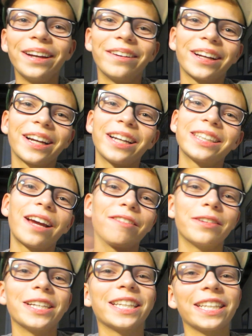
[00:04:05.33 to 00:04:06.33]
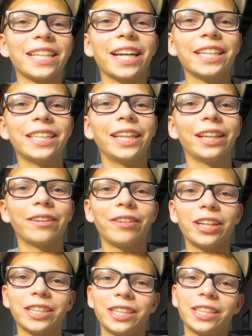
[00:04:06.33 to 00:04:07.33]
anyway, guys, have an amazing day. Stealing
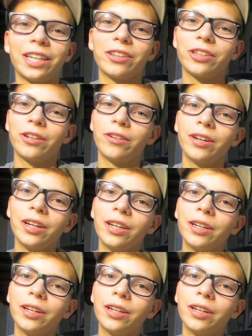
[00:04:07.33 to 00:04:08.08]
Vonix's outro.